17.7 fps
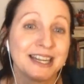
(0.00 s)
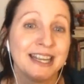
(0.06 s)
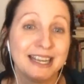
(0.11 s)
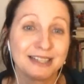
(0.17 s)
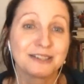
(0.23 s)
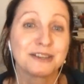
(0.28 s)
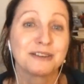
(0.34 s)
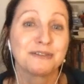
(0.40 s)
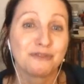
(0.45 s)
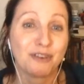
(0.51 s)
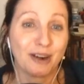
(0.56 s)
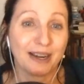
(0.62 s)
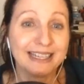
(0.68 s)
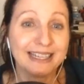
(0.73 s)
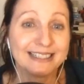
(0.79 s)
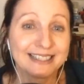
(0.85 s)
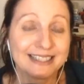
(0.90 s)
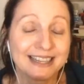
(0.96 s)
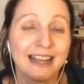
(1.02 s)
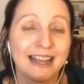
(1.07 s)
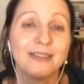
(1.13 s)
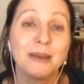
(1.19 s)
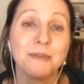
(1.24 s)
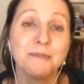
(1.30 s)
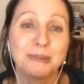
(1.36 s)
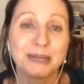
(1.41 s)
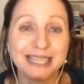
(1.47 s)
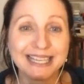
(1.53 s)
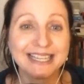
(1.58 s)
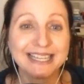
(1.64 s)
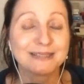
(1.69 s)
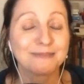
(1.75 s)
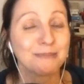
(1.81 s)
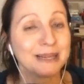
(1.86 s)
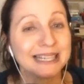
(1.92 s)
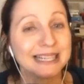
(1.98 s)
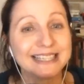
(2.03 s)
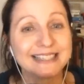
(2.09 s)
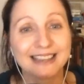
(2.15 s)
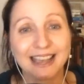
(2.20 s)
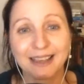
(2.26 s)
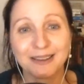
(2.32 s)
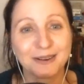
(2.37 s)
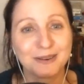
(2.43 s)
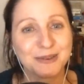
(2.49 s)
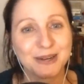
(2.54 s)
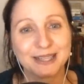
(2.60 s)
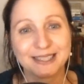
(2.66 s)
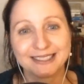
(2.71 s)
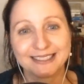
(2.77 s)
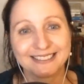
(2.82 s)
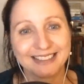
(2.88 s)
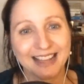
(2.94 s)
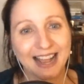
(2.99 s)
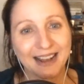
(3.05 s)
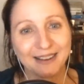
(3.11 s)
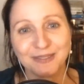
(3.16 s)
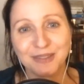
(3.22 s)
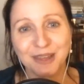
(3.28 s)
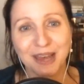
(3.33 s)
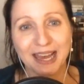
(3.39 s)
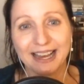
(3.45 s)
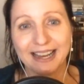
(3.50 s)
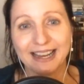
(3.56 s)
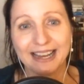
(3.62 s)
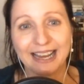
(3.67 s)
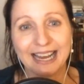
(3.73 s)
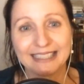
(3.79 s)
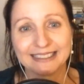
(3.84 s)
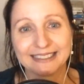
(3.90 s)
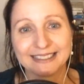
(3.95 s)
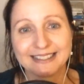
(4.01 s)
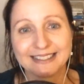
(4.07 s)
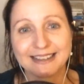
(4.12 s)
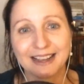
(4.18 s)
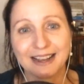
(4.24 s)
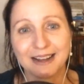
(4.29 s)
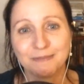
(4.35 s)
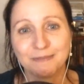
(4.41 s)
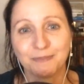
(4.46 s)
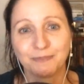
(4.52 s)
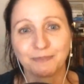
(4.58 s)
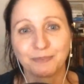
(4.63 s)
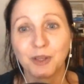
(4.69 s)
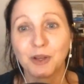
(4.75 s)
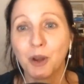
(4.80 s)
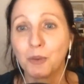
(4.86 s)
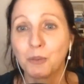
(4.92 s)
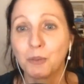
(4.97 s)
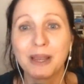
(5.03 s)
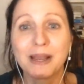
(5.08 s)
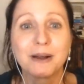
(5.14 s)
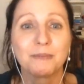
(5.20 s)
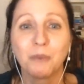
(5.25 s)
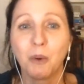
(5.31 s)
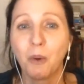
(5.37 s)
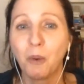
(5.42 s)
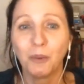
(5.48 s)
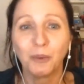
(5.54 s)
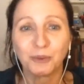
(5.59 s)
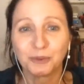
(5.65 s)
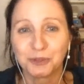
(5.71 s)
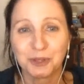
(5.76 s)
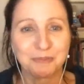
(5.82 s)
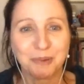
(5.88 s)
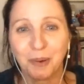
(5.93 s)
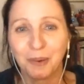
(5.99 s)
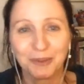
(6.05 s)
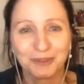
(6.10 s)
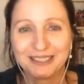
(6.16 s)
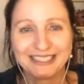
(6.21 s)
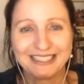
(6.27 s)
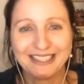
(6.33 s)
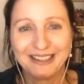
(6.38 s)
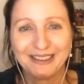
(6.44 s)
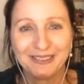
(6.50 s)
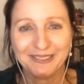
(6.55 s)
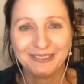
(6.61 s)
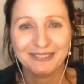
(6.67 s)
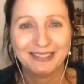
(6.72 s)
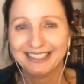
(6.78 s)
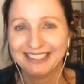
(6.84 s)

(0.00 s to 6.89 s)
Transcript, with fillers: to write then please please get your words out there and um, you know we are all supporting you uh,